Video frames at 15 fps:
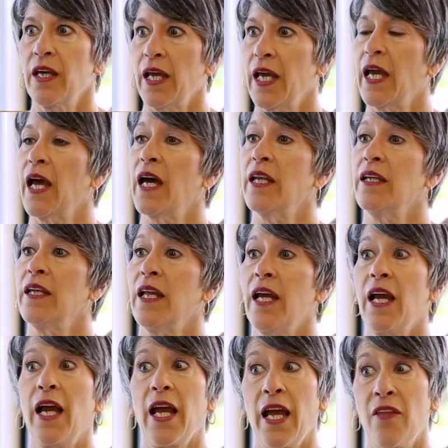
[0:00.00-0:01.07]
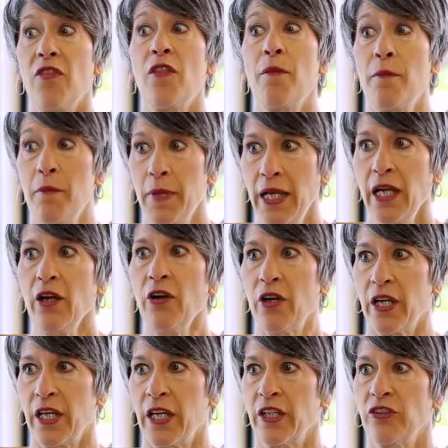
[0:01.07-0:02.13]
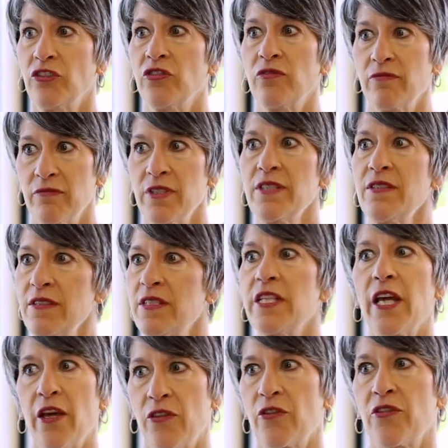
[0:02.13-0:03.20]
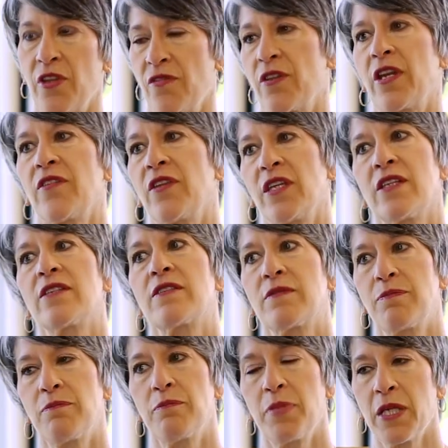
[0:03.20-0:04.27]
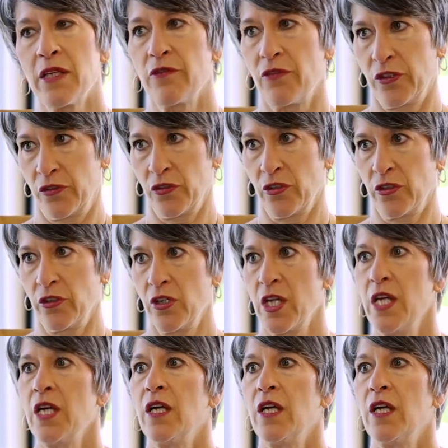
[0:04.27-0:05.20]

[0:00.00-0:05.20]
And the marriage, this is the other thing that I think is pivotal.